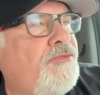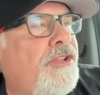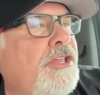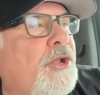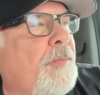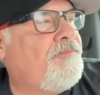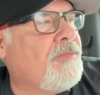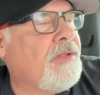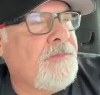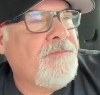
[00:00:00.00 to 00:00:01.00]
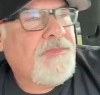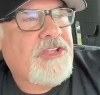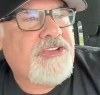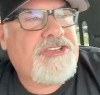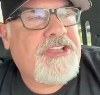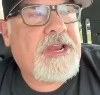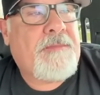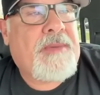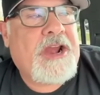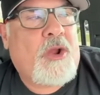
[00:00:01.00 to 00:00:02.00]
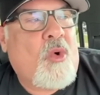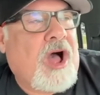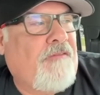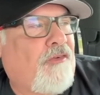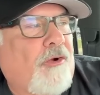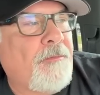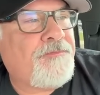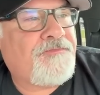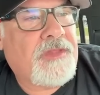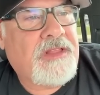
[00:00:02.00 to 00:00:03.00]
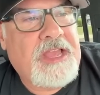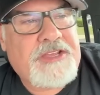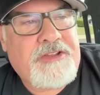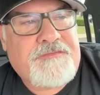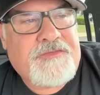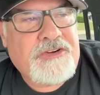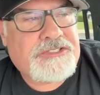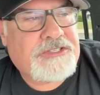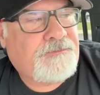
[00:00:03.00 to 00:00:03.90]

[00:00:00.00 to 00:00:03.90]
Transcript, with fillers: really, because you get a bite of waffle, like your first,